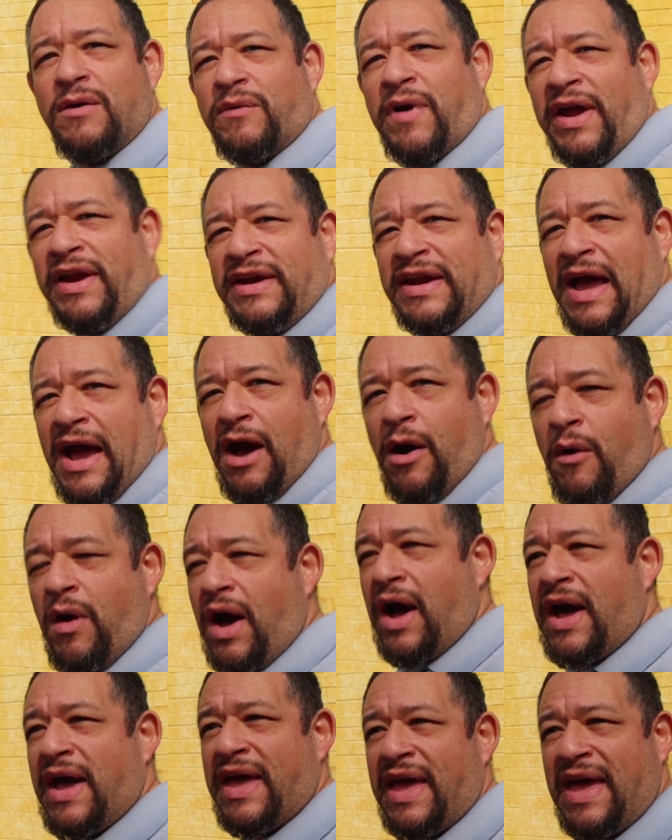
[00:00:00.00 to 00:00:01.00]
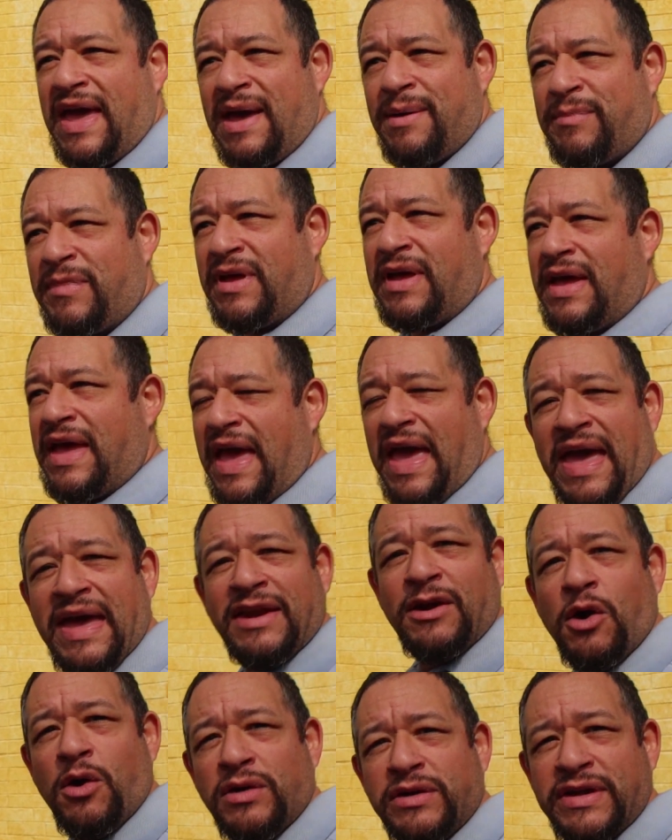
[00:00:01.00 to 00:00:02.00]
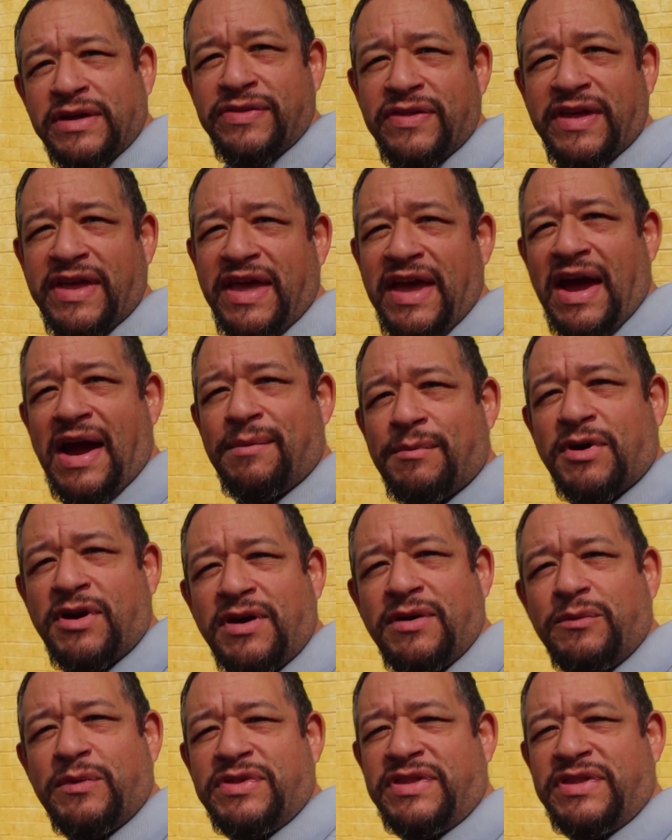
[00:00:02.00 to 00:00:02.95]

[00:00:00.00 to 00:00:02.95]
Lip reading: right now I am hand holding the camera